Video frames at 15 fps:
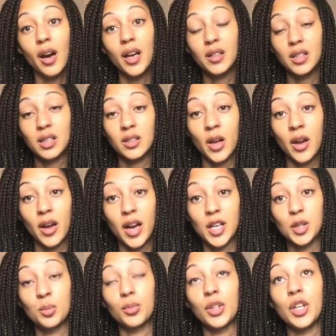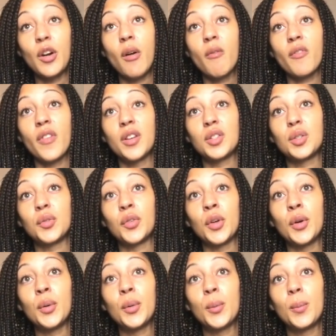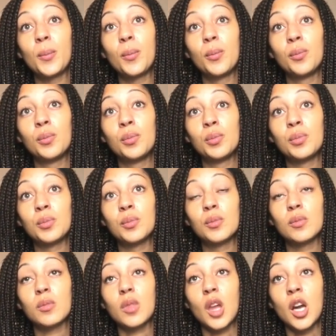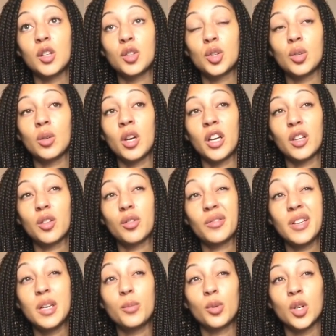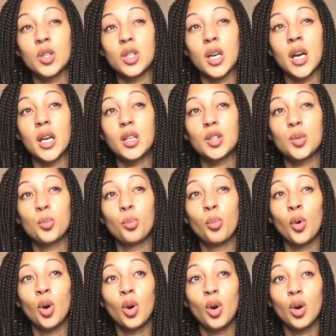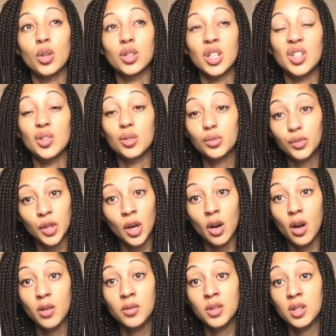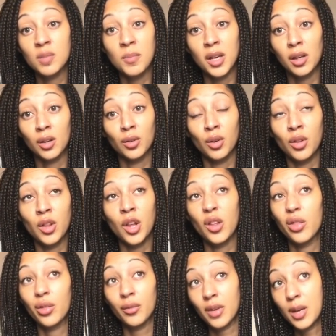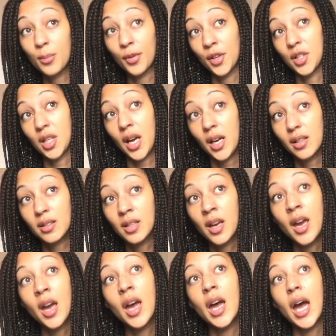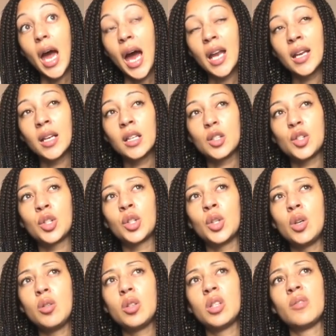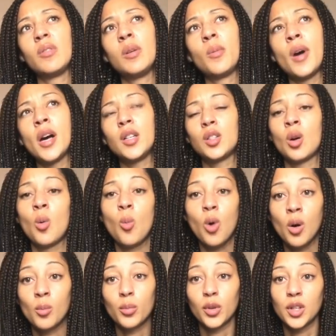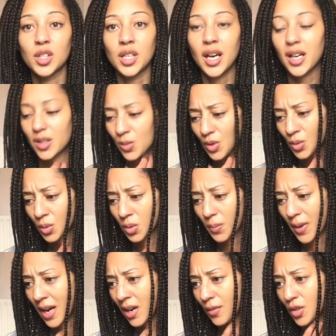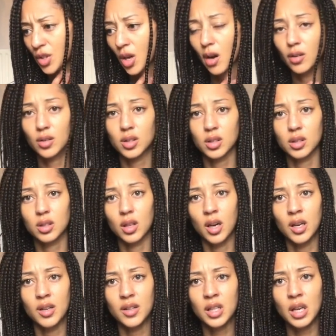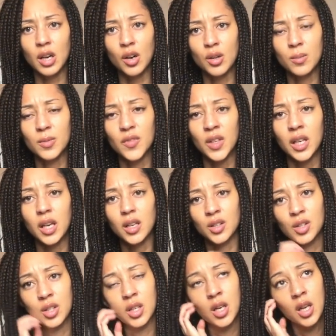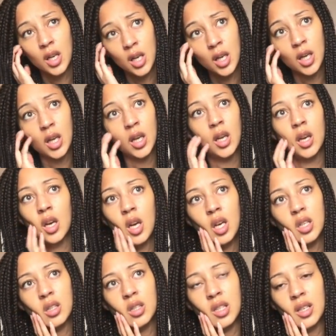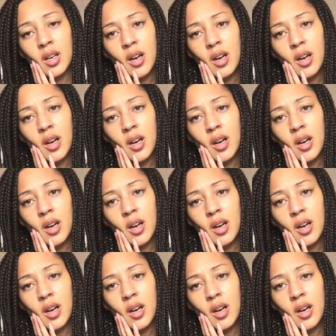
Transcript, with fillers: I did that at Edinburgh Yarn Festival. I took like three projects, bought enough yarn to make another three projects and then exclusively worked on one project which was a pair of socks and I think I got them finished. Did